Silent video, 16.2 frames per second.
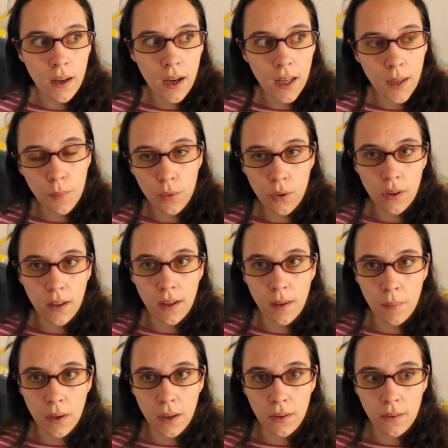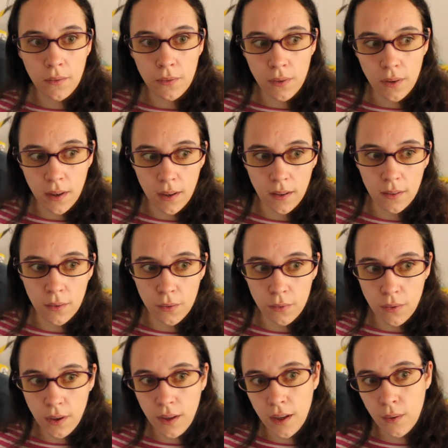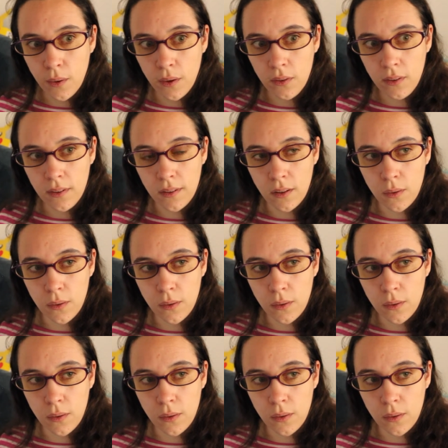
and I'm talking about Friday. So Friday I was sick,